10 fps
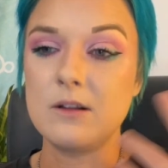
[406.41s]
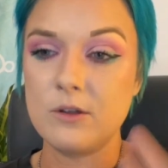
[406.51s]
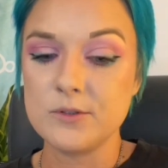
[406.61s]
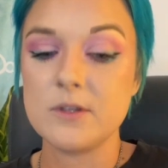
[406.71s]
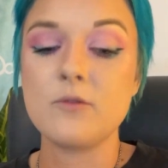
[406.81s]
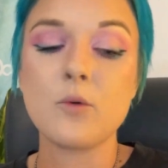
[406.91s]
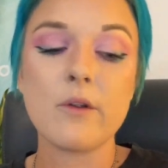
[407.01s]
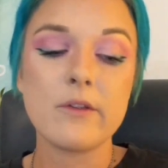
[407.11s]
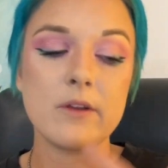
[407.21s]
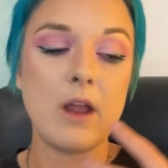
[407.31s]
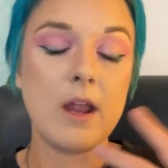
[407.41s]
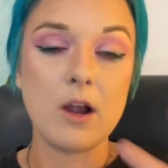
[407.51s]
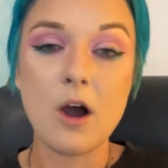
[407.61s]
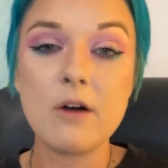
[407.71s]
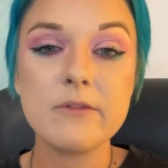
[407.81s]
low self-worth and
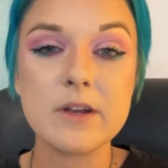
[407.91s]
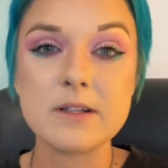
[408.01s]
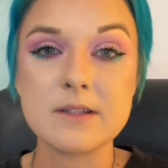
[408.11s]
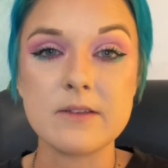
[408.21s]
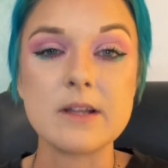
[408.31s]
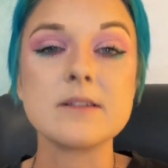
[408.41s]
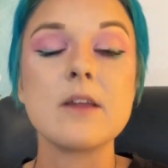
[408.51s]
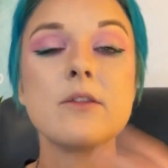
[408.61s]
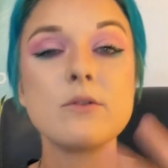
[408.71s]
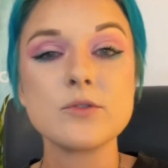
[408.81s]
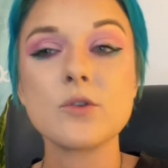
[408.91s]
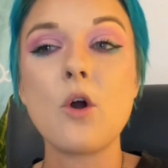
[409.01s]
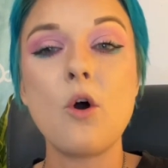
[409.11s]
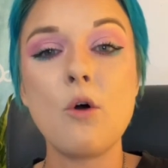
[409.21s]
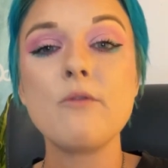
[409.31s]
confidence and things like those are
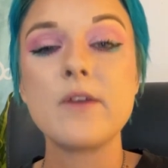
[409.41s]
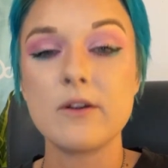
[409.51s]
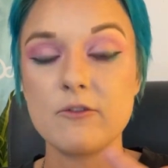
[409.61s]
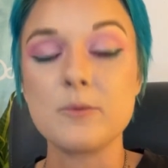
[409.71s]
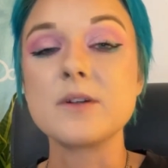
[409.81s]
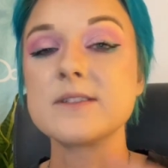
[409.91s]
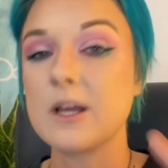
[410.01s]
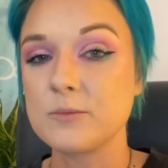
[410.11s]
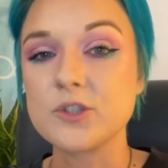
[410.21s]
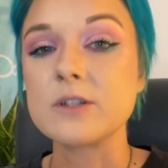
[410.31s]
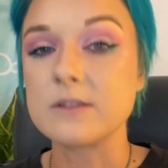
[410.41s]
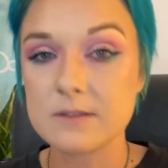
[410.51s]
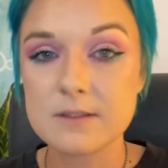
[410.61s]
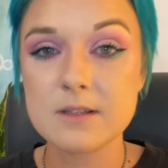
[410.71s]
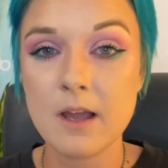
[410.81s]
all fear of
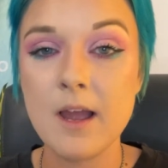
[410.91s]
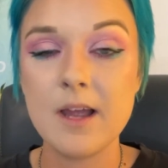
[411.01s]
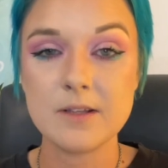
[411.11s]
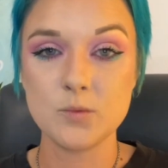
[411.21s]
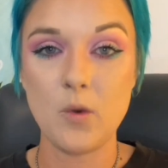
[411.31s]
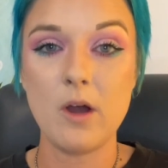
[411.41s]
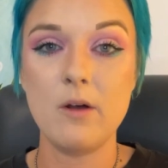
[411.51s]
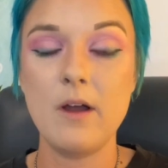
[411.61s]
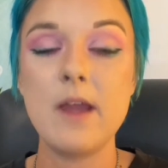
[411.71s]
perceptions as well.